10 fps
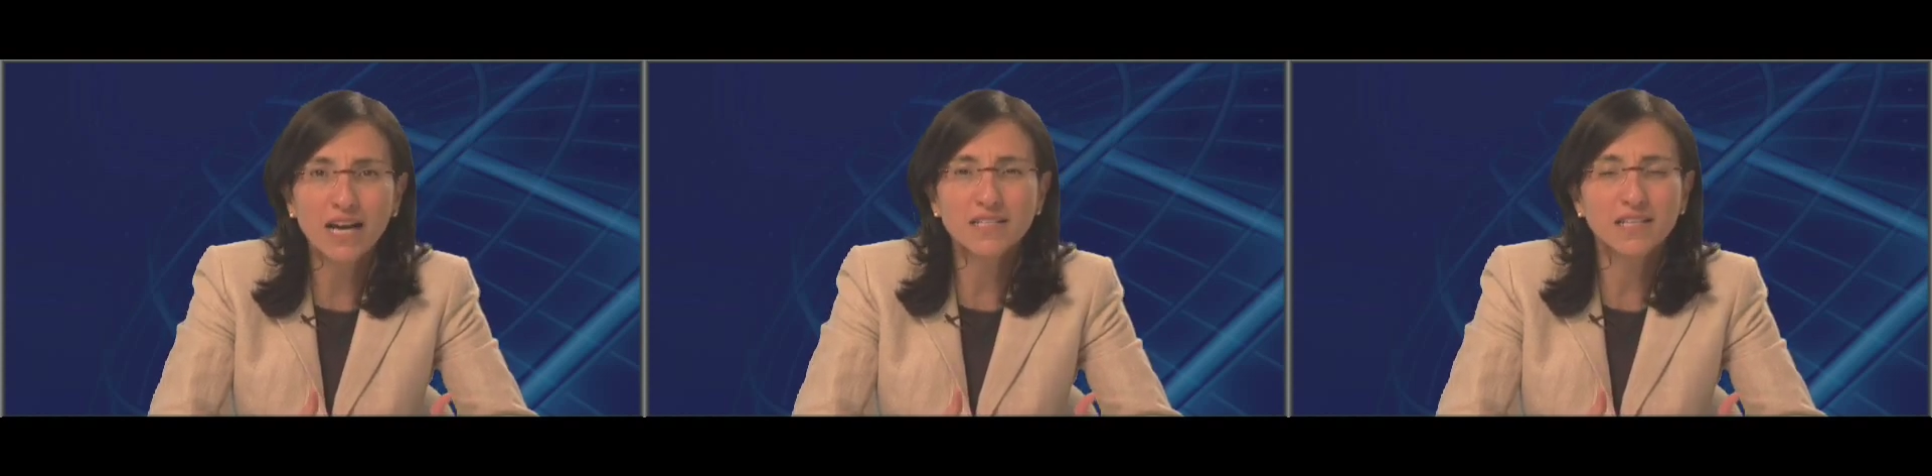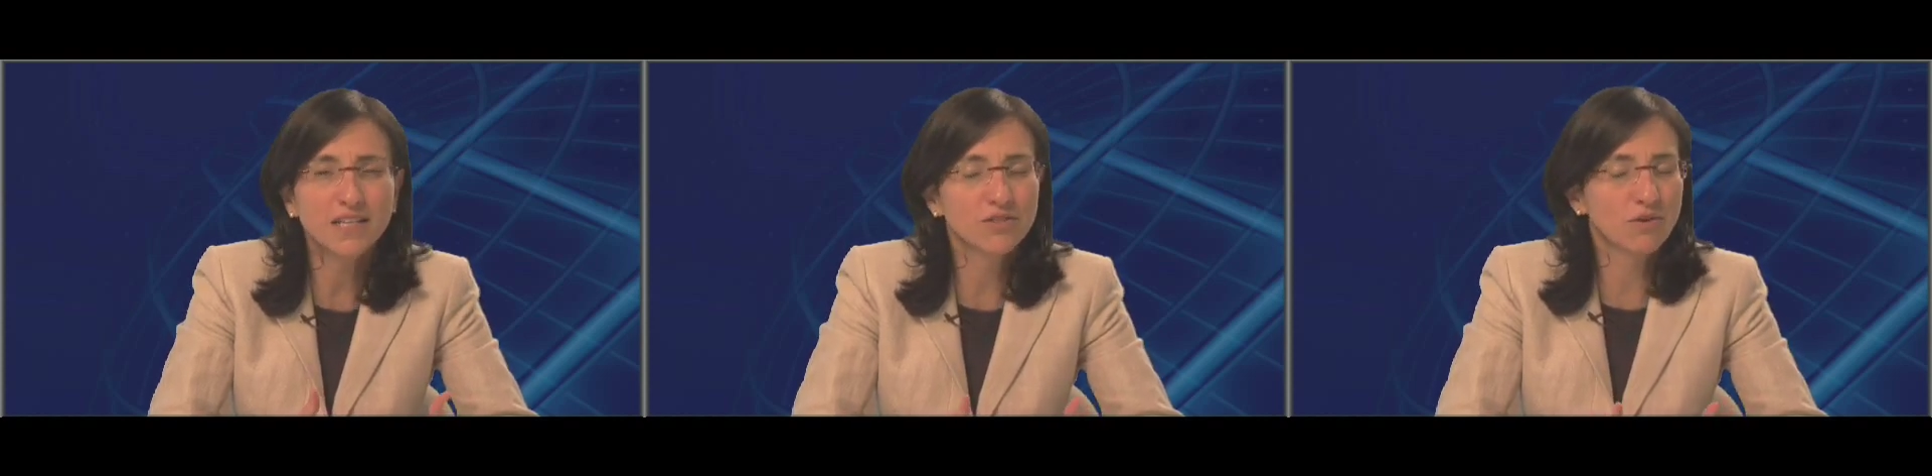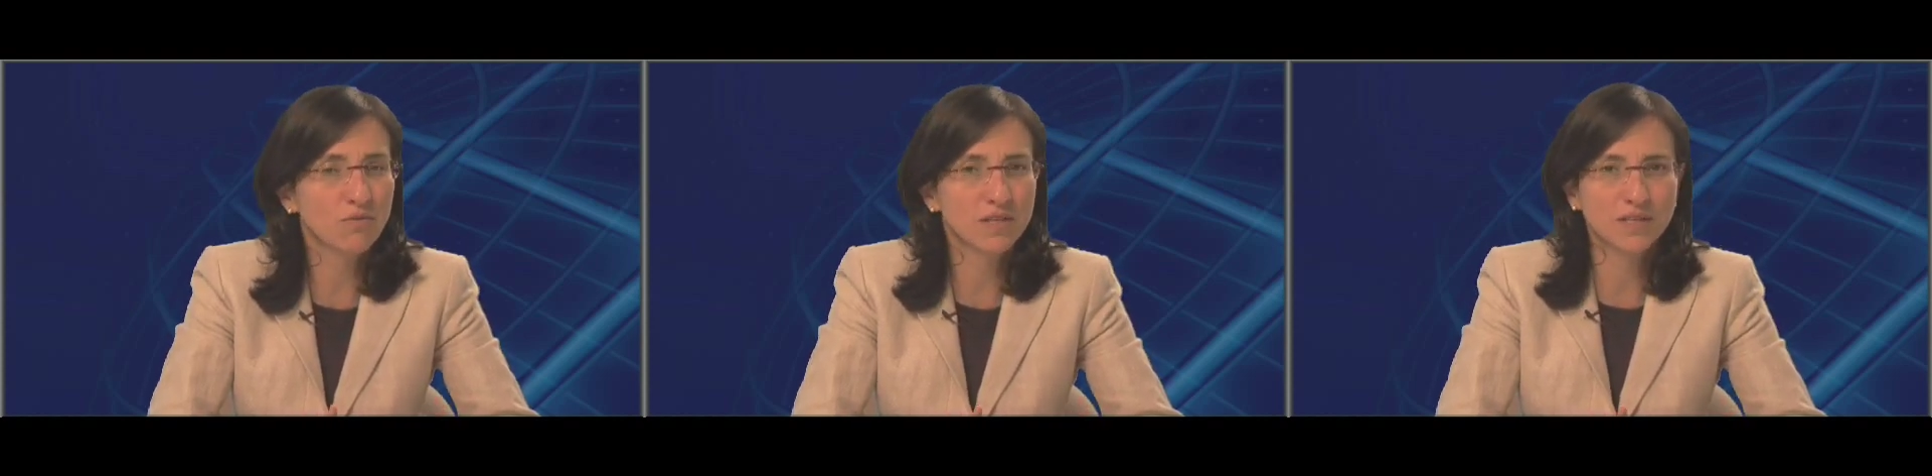us, there is
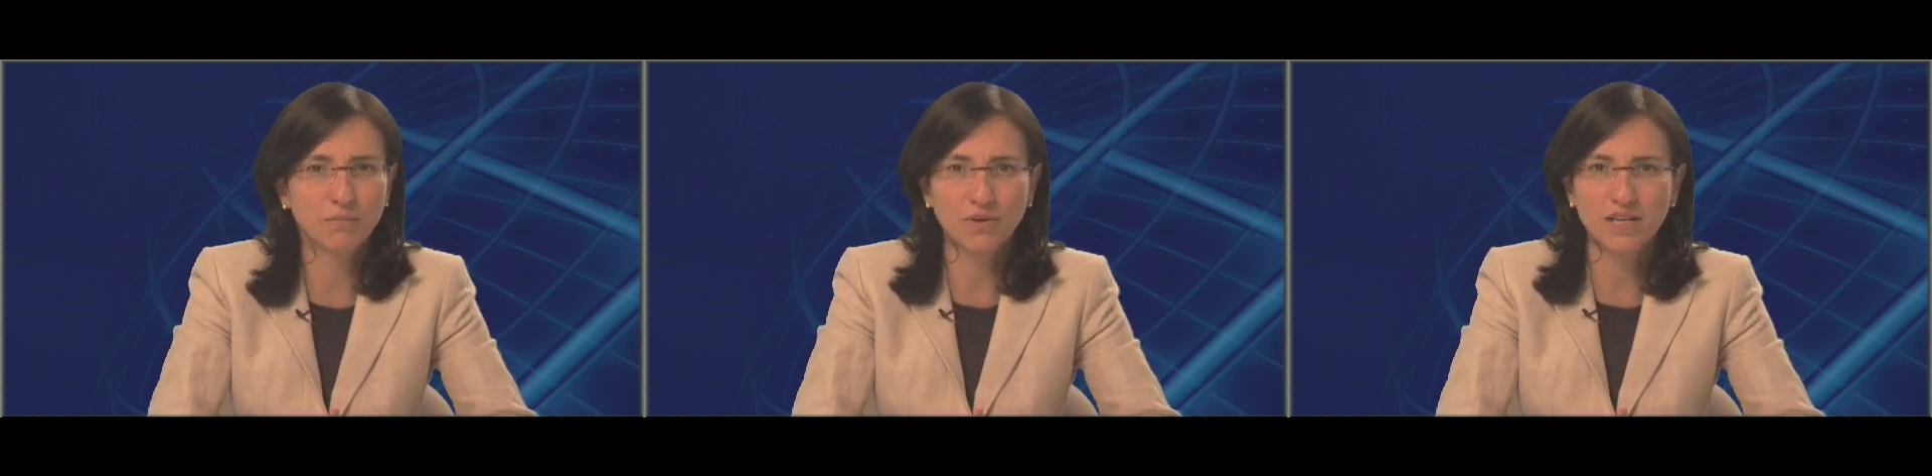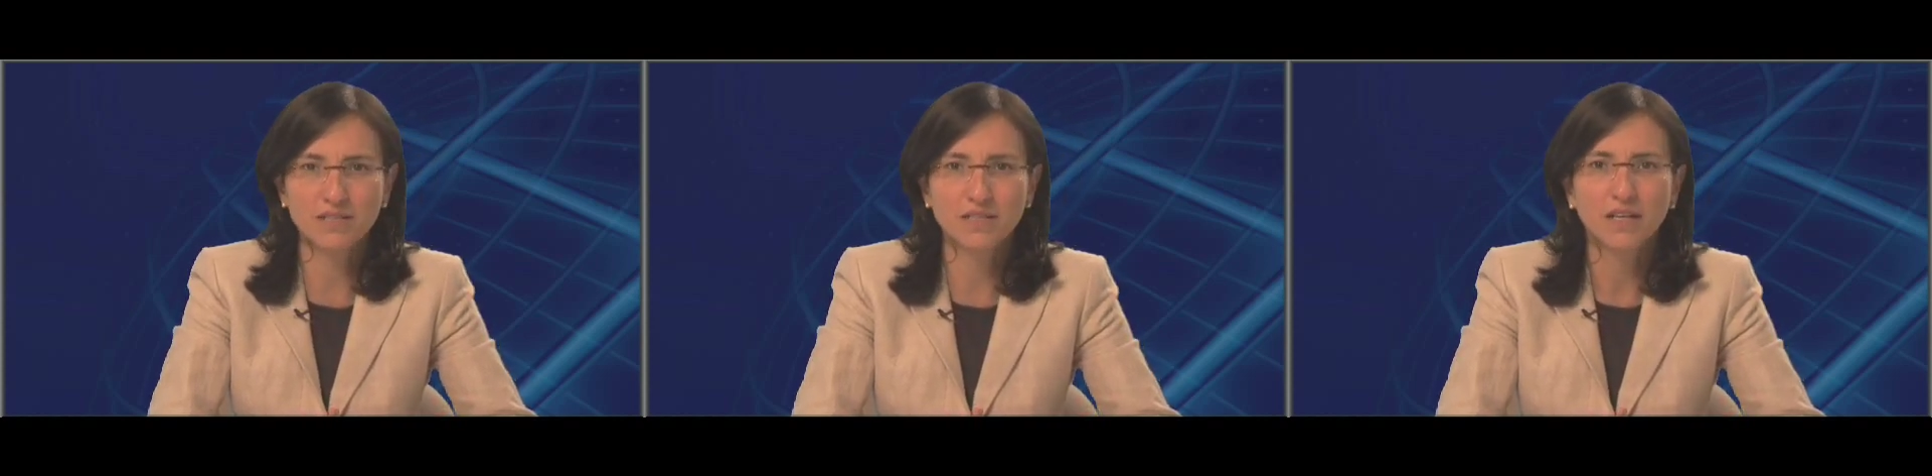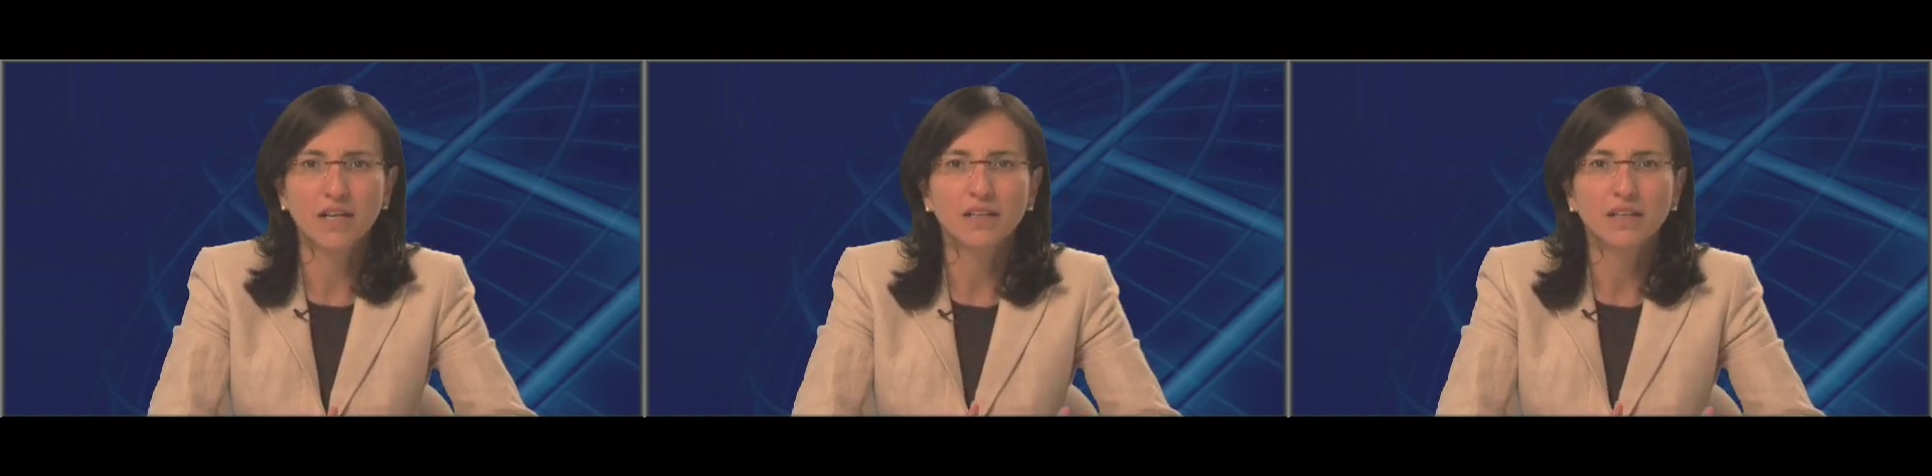always a price.